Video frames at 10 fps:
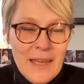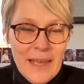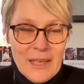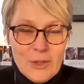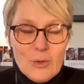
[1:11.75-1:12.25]

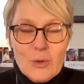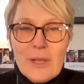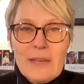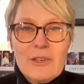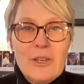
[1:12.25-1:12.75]
And you don't
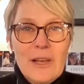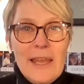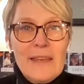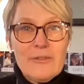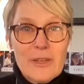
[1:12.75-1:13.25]
dive in
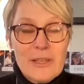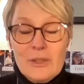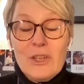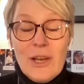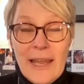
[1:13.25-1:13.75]

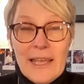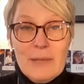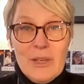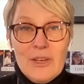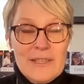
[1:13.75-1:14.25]
the lake
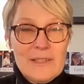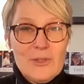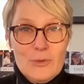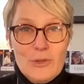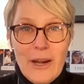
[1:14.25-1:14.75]
because it's
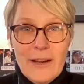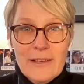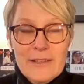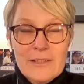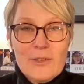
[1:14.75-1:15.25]
too dark.
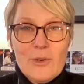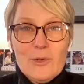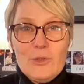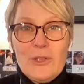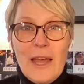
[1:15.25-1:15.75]
So
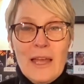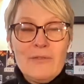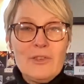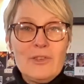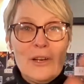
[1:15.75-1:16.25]
you dive
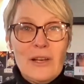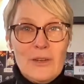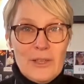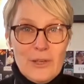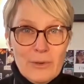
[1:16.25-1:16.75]
in
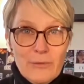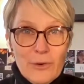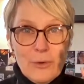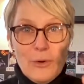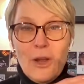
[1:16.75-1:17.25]
the
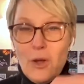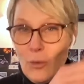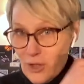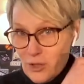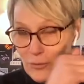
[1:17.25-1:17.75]
river
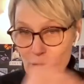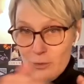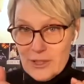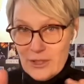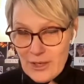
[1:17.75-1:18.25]
which
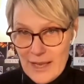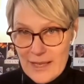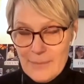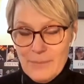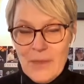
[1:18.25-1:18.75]
flows in the lake.